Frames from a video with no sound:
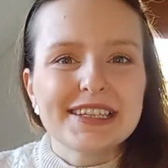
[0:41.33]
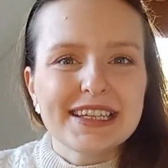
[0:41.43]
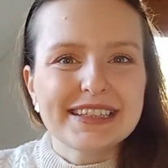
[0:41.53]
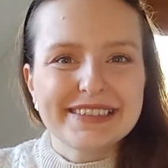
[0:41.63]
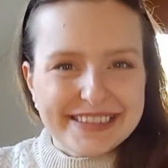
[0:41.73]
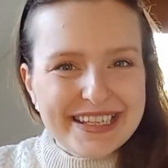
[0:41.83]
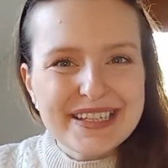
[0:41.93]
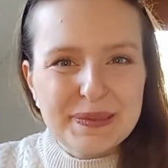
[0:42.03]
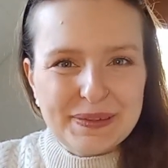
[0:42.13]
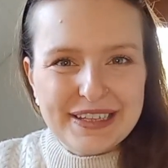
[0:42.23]
In
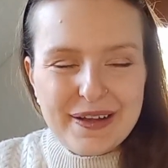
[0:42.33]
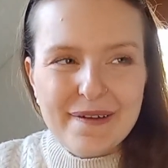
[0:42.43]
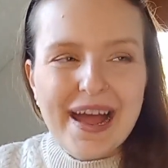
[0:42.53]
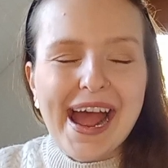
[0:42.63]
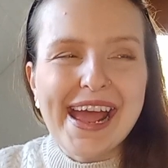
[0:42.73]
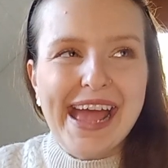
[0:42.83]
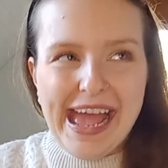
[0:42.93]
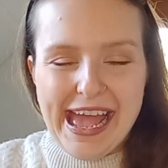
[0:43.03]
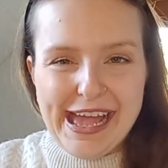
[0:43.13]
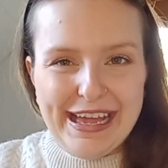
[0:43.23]
today's video I
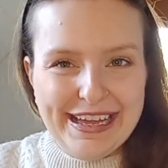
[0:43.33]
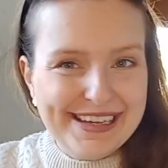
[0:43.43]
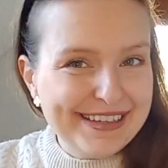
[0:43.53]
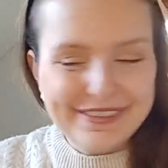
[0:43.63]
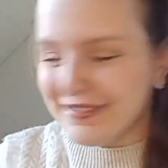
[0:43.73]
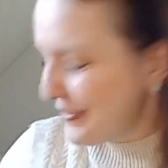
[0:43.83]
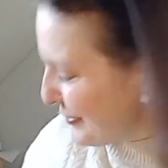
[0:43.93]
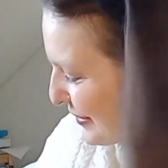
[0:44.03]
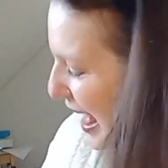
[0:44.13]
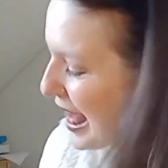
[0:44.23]
have
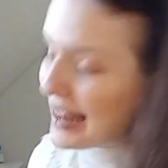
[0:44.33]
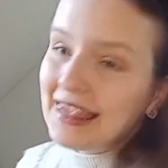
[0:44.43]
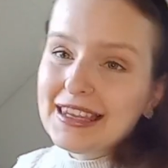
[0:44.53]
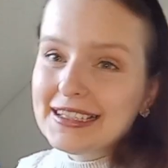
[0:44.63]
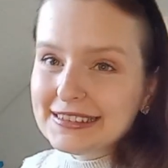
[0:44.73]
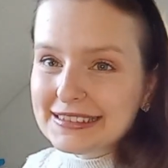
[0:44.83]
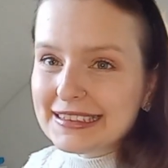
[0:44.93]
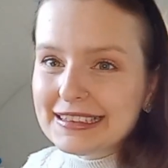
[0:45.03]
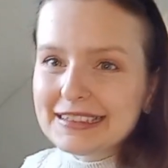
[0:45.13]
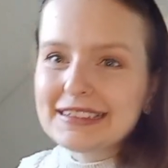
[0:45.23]
a
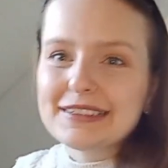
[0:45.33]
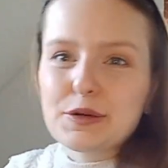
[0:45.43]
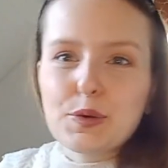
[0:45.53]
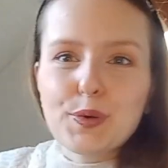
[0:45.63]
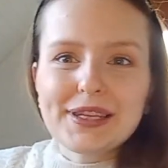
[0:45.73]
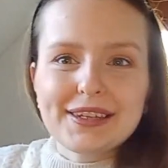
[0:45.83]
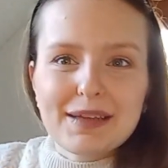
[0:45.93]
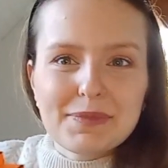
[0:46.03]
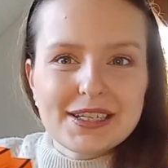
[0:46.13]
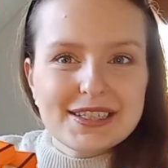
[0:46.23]
little
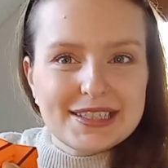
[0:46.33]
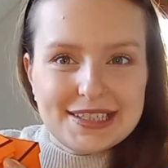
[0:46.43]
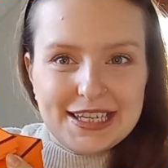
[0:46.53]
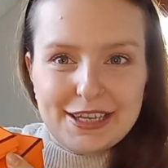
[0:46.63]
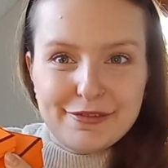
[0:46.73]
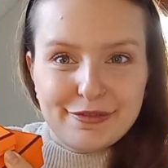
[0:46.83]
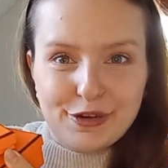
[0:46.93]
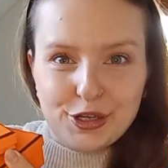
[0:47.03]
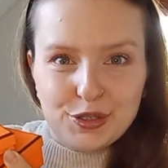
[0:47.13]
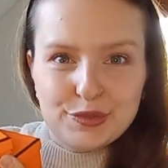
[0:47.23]
vitamin C
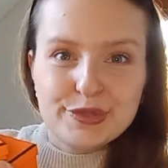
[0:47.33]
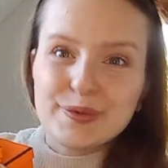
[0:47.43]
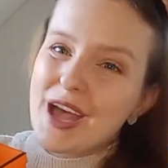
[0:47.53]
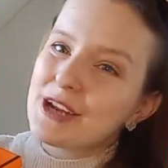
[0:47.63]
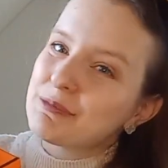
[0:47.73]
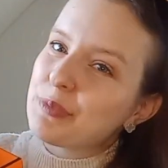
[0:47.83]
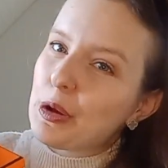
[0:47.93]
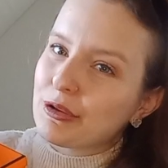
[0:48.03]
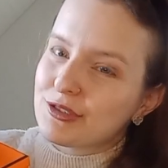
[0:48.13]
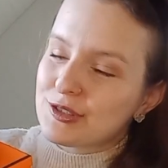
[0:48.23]
for you to
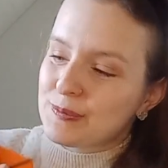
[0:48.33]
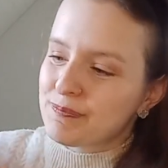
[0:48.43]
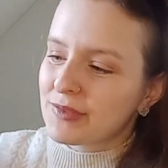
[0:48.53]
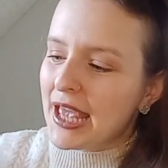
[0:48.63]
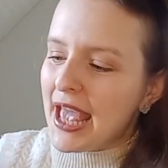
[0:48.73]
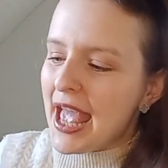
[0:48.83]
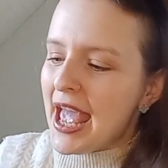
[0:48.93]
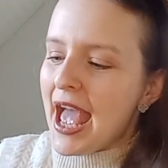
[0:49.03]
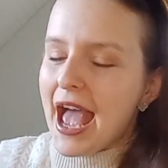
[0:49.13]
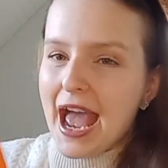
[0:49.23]
unbox.
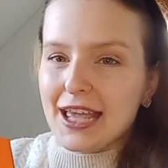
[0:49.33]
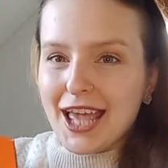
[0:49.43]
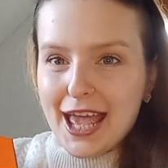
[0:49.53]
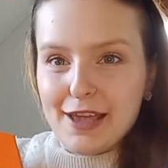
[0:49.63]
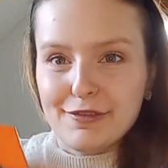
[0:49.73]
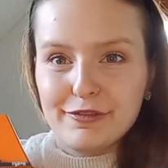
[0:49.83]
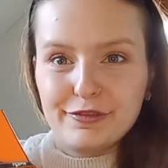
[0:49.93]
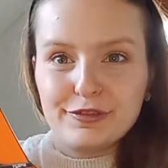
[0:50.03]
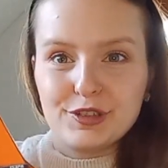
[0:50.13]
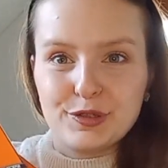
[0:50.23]
I have
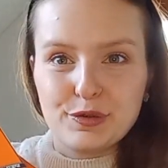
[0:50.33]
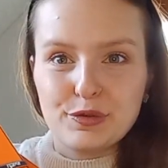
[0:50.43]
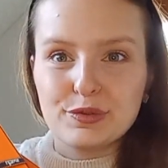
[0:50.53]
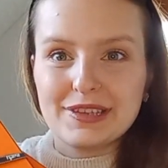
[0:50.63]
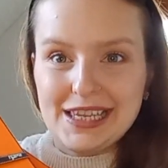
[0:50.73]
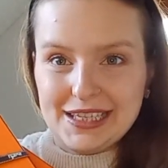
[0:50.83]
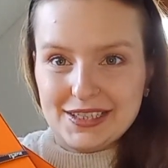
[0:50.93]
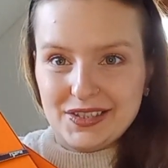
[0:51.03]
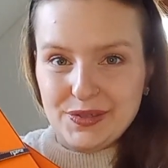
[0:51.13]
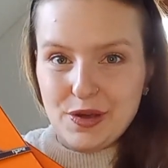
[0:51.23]
two
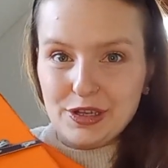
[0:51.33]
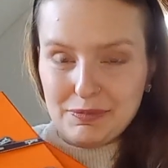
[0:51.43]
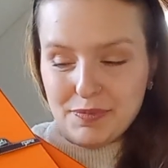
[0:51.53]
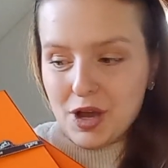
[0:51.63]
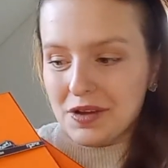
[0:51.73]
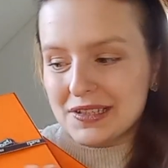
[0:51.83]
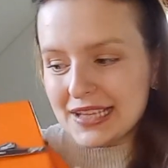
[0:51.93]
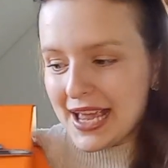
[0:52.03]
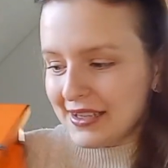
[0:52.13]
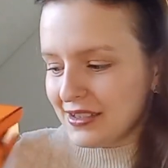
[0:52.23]
things to unbox
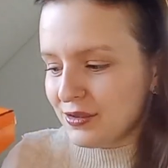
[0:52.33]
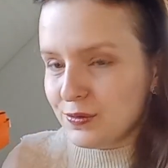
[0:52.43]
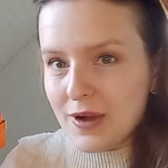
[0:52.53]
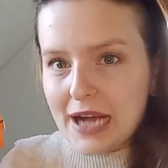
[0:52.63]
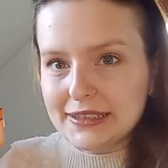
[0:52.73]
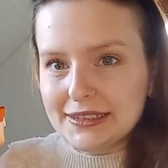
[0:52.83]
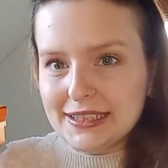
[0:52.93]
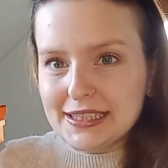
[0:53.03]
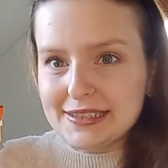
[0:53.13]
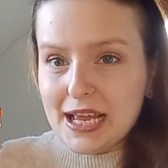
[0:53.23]
and two other
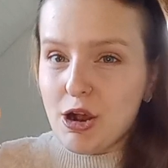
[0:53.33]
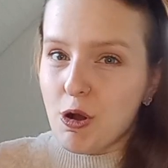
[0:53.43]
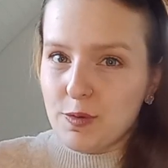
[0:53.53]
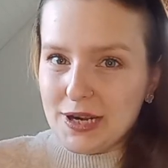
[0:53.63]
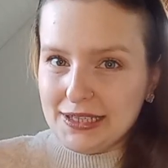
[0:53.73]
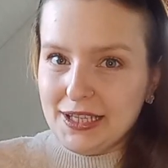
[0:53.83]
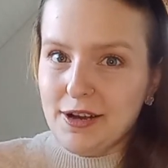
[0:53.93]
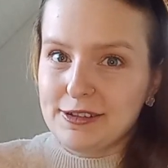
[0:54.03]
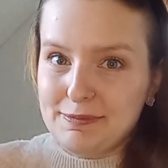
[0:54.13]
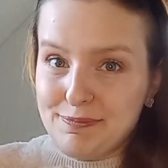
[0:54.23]
things I already
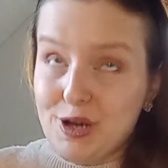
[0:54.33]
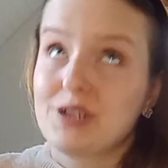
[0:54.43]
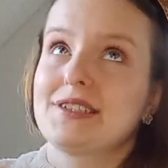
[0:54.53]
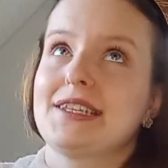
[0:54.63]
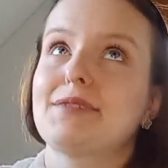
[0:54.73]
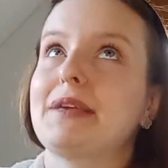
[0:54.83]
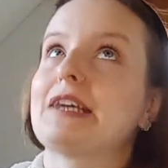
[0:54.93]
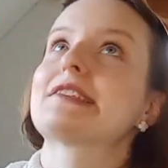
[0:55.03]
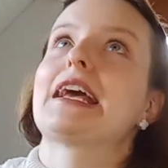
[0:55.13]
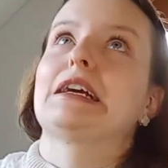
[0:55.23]
unboxed
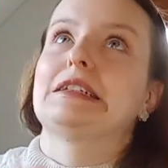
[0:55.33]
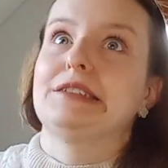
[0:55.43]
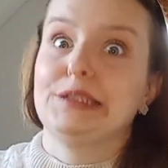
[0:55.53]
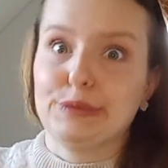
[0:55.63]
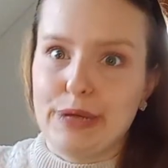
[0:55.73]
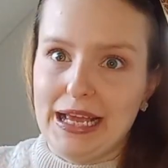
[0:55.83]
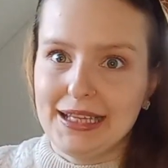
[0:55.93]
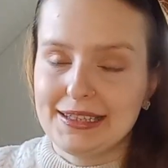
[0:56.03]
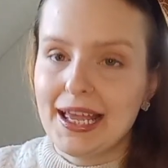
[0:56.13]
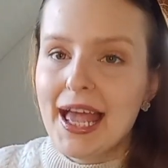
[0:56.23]
because I couldn't
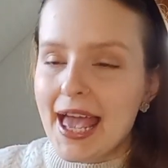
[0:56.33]
wait